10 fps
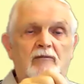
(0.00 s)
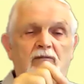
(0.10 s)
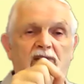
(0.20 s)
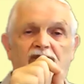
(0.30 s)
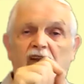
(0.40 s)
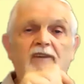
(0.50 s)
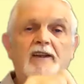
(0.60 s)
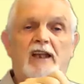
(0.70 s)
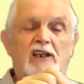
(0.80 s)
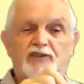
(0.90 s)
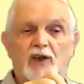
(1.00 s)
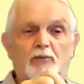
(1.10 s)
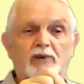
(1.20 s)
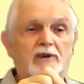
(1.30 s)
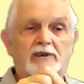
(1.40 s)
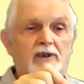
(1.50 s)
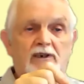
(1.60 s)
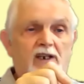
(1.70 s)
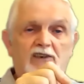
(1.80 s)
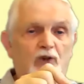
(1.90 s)
But if nothing lights up,
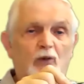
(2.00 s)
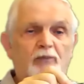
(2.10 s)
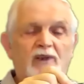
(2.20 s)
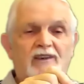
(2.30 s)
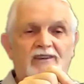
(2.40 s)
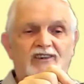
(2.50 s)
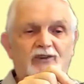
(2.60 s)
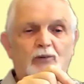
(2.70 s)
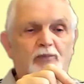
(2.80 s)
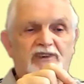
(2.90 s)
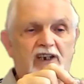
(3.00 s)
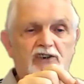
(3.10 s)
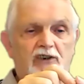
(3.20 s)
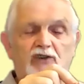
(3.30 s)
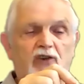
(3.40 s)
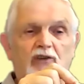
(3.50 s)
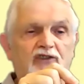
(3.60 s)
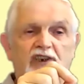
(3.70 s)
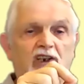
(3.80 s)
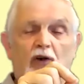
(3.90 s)
there's no potential at all,
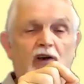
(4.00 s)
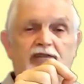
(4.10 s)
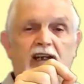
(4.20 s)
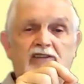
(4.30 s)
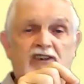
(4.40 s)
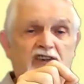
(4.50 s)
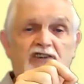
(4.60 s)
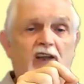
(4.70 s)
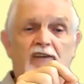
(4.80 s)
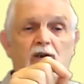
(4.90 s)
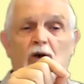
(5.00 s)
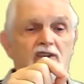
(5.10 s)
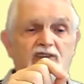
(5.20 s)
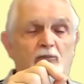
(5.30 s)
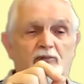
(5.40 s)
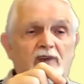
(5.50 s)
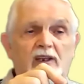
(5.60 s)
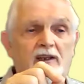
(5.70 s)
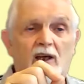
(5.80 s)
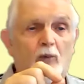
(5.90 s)
0 or 5. There's just nothing on. It's a
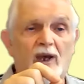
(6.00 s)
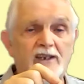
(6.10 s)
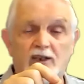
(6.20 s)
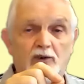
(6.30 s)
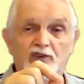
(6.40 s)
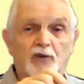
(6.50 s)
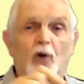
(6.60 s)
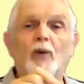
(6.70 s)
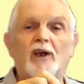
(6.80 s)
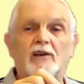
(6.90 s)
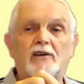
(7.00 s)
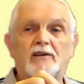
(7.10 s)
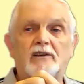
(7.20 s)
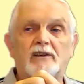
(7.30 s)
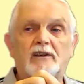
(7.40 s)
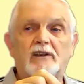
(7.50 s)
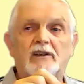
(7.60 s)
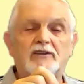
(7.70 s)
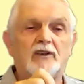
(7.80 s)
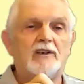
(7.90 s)
wire that goes nowhere,
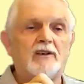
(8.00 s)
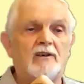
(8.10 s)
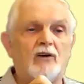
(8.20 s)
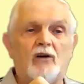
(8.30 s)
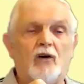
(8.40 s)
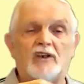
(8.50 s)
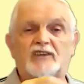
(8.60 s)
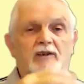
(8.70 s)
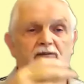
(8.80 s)
or it's